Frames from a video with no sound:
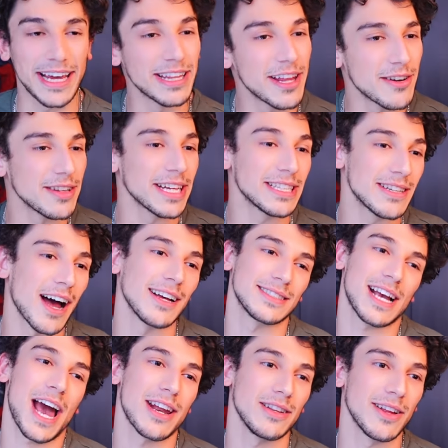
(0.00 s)
He literally
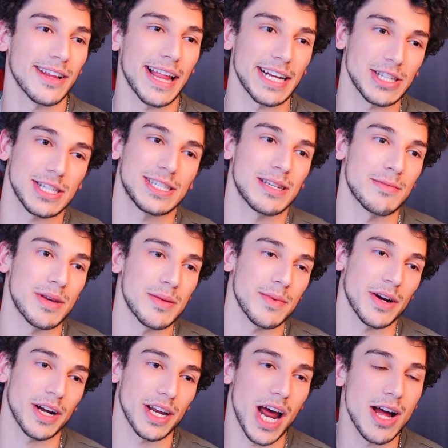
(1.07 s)
does kind of look like Justin
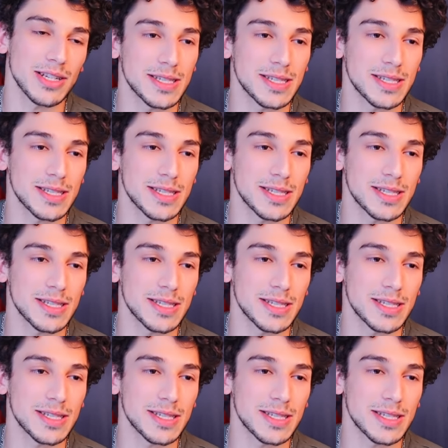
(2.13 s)
Bieber, you know?